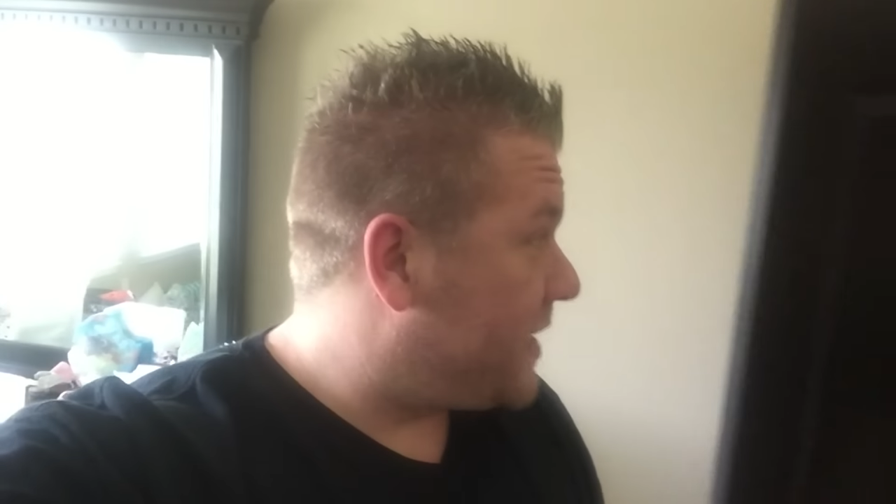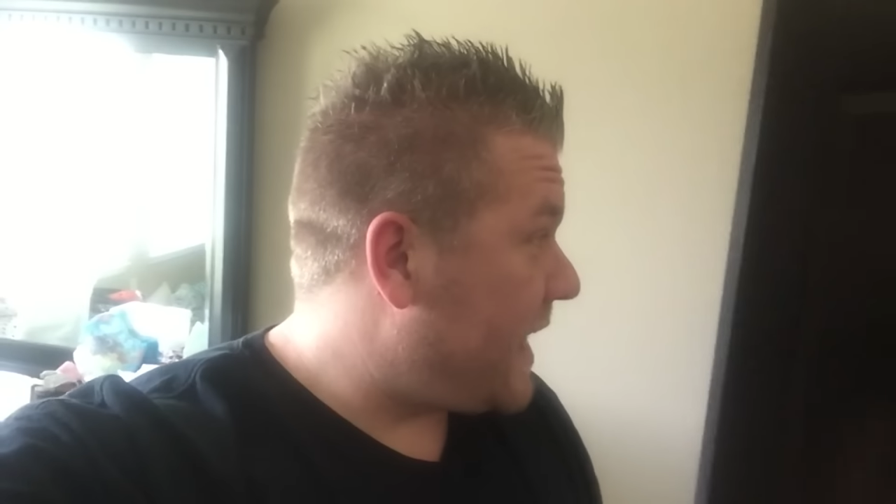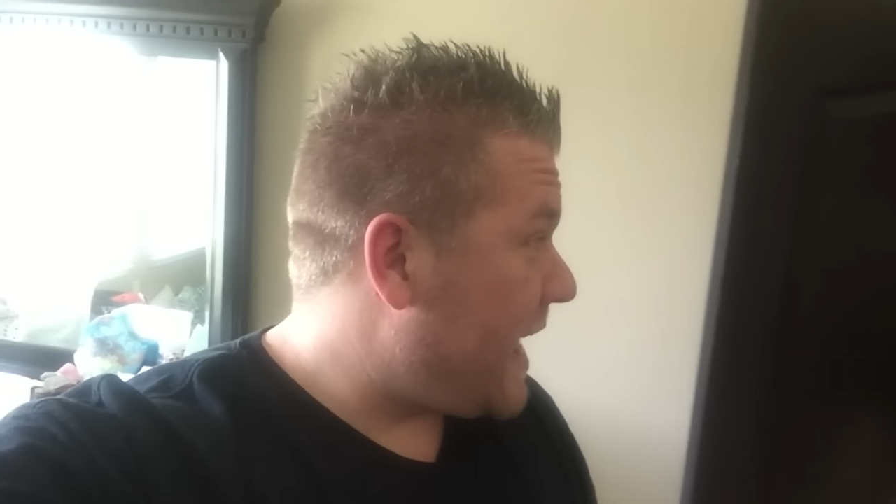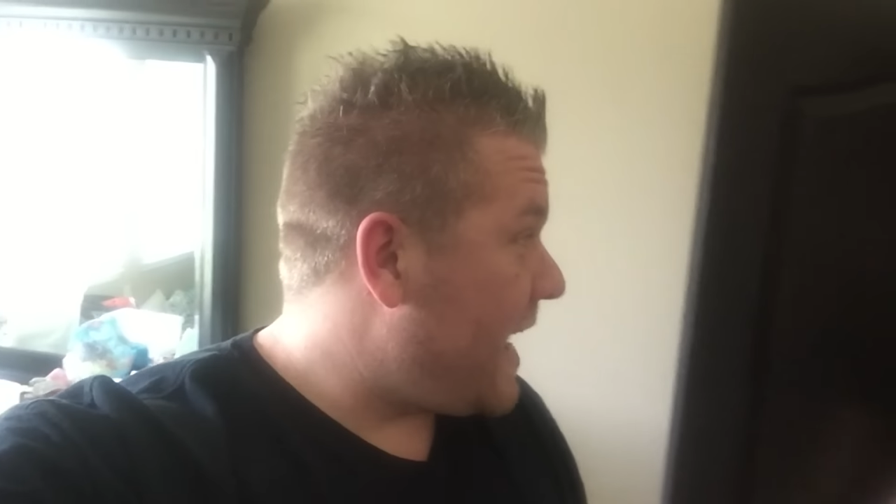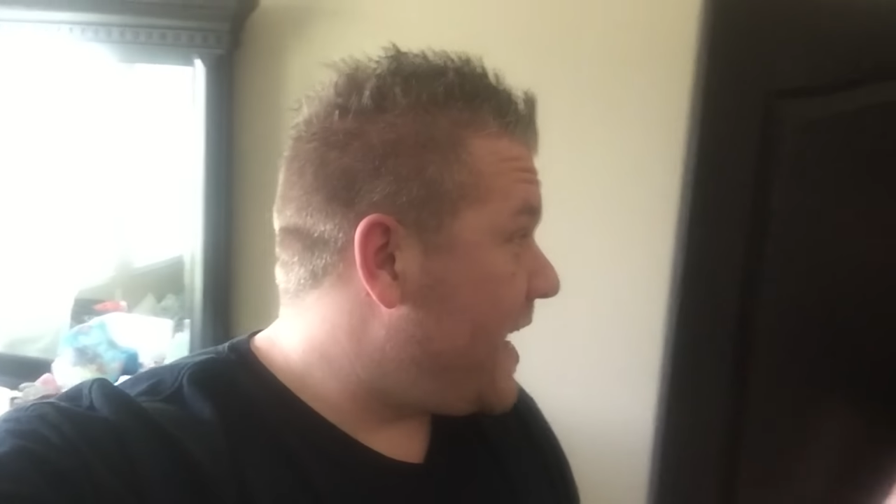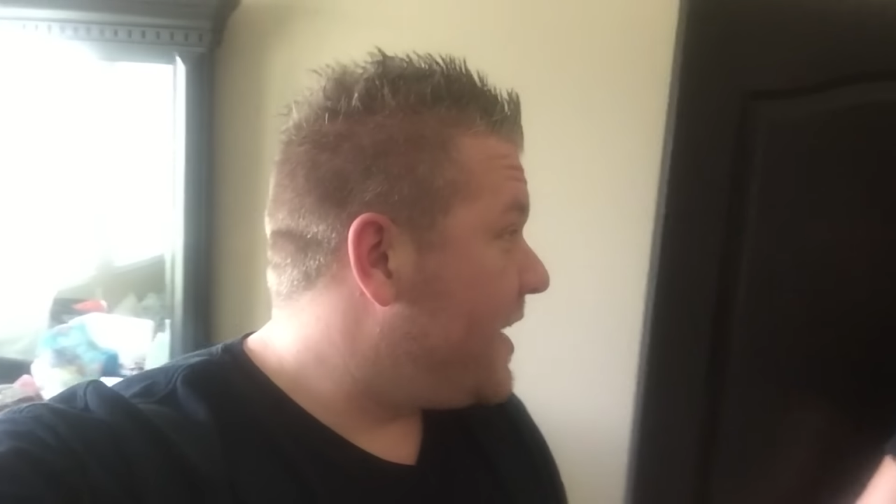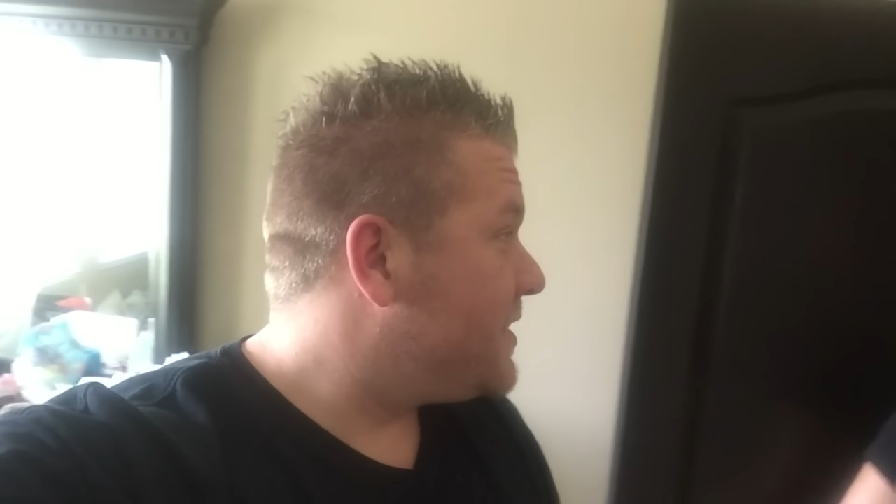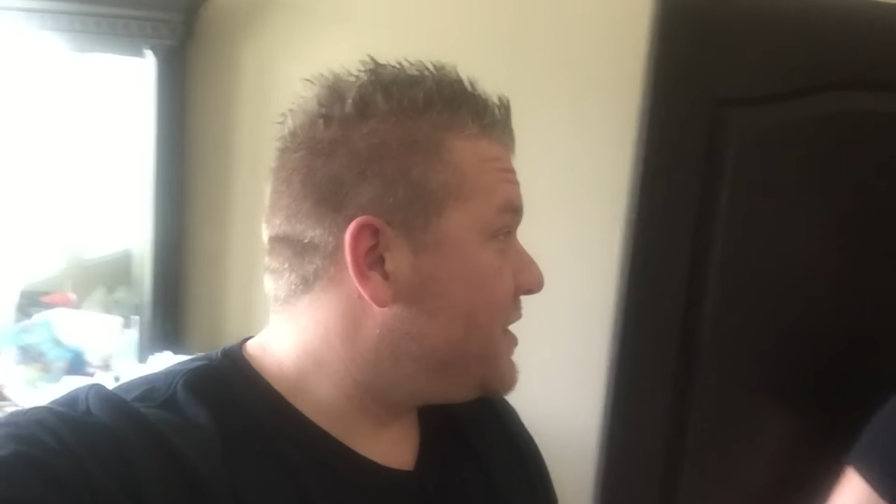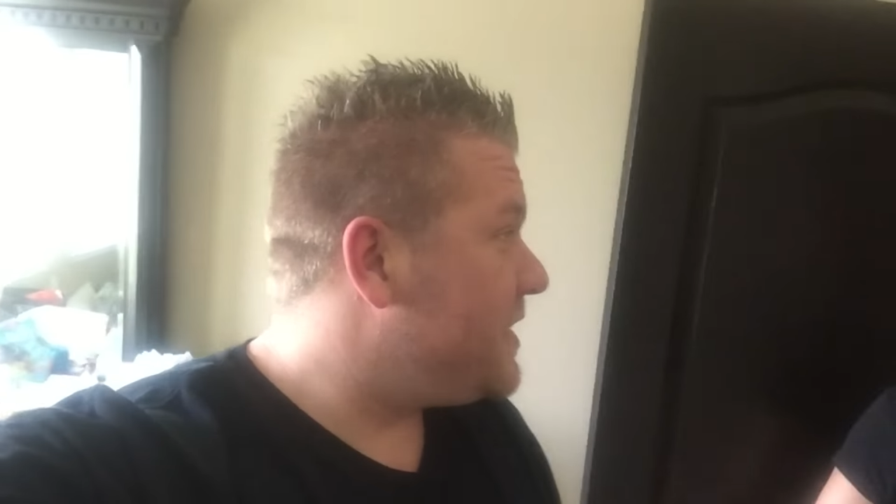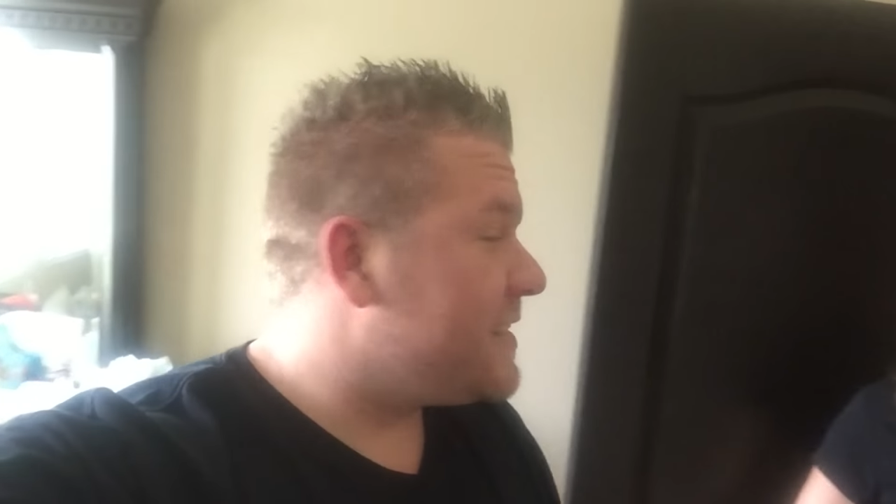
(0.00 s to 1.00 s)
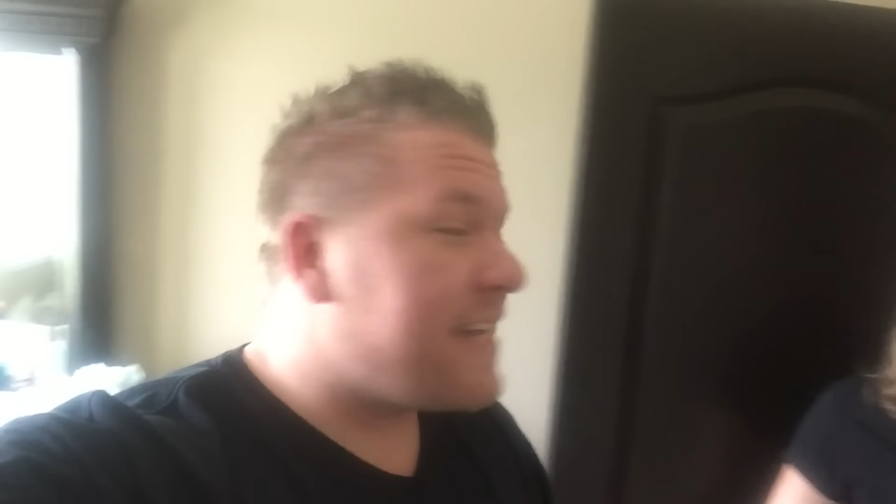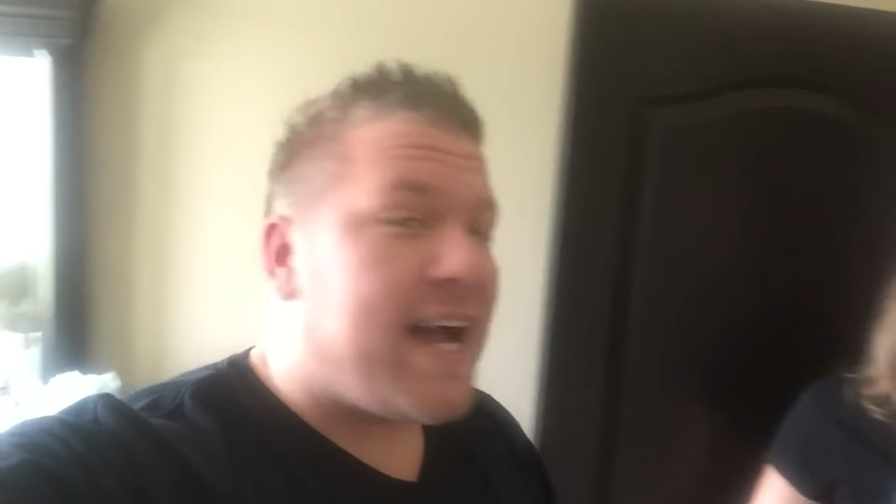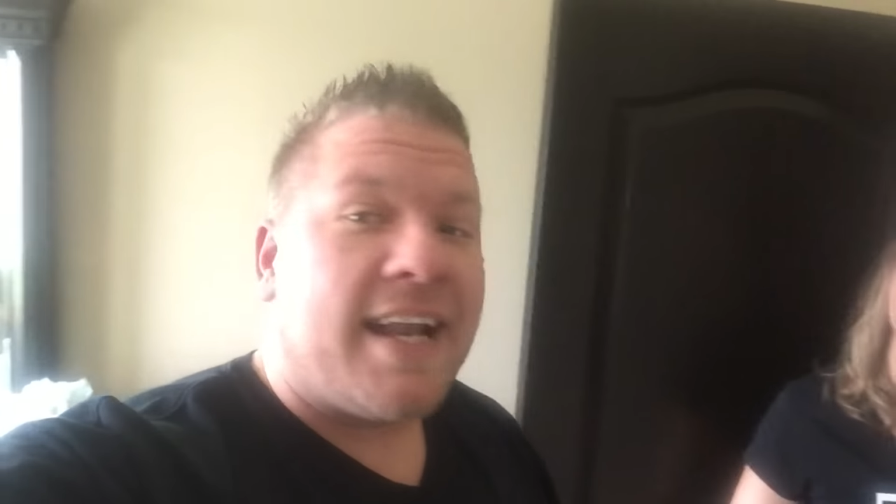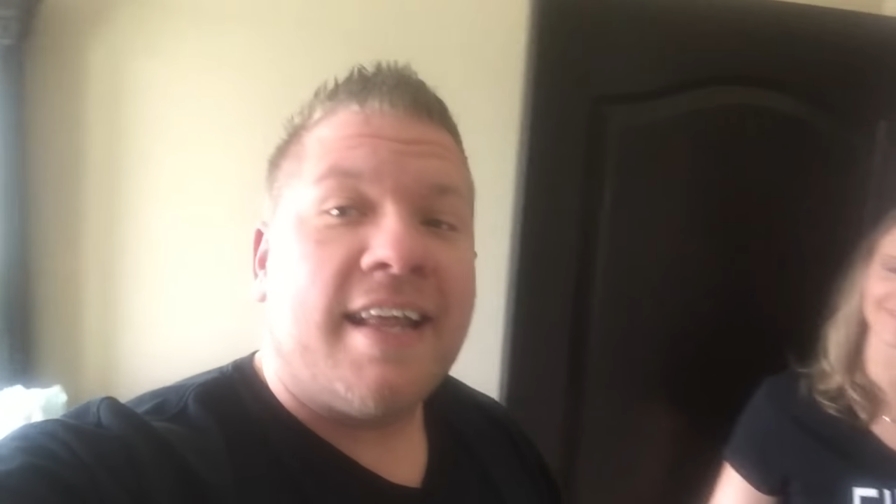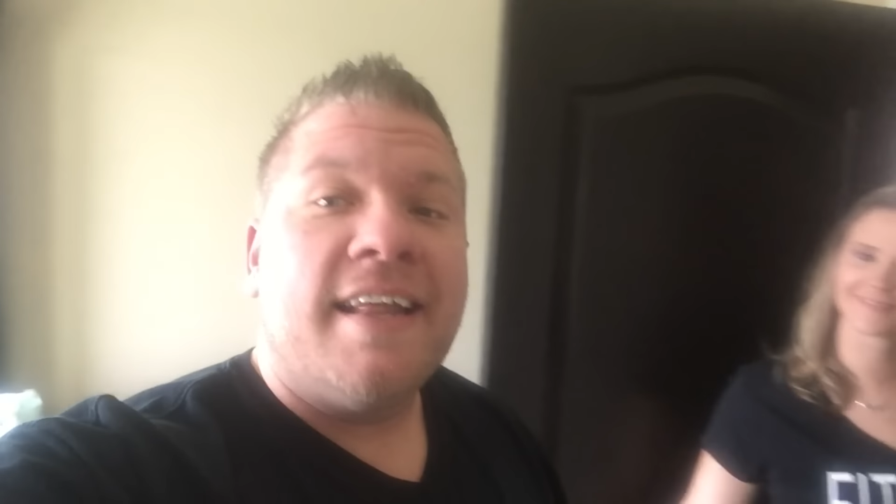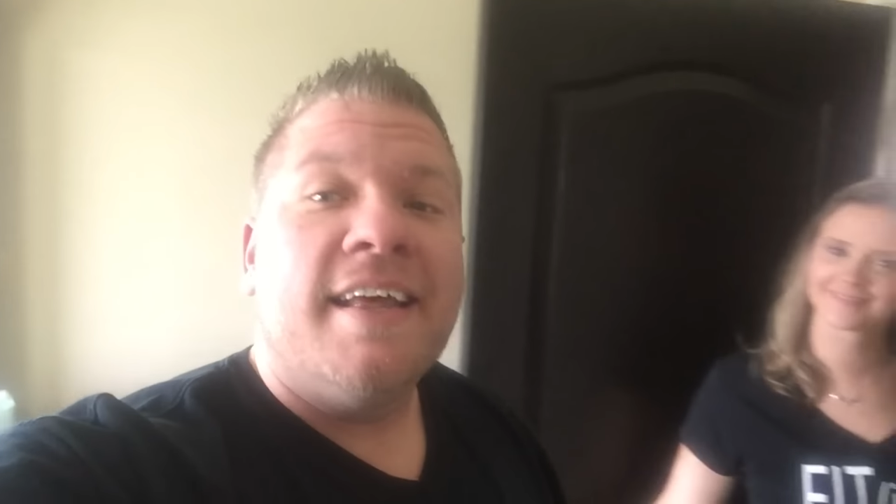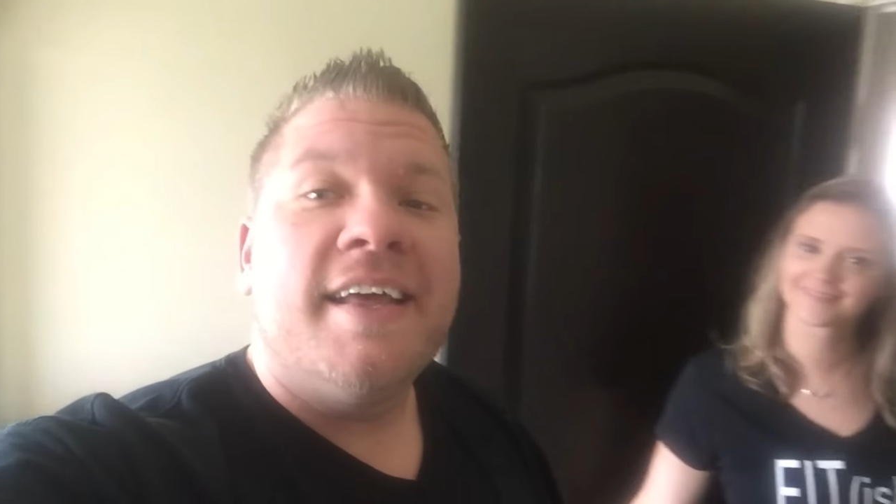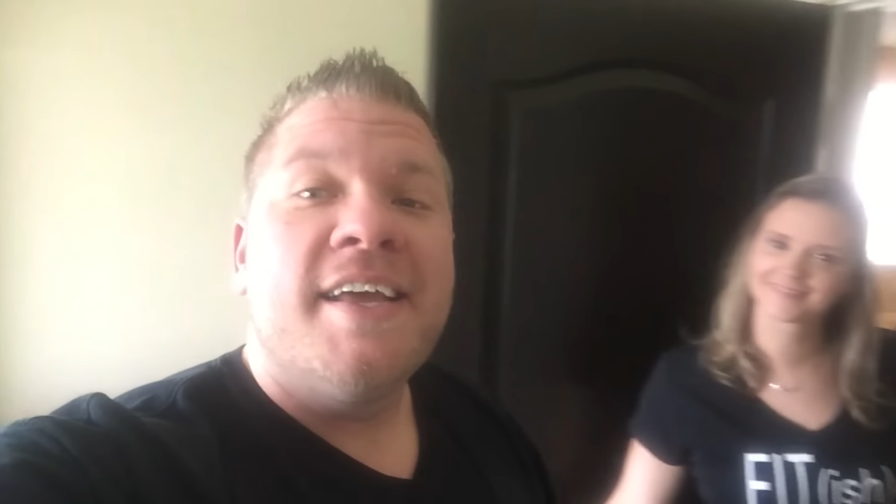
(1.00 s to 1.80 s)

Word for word: today, she decided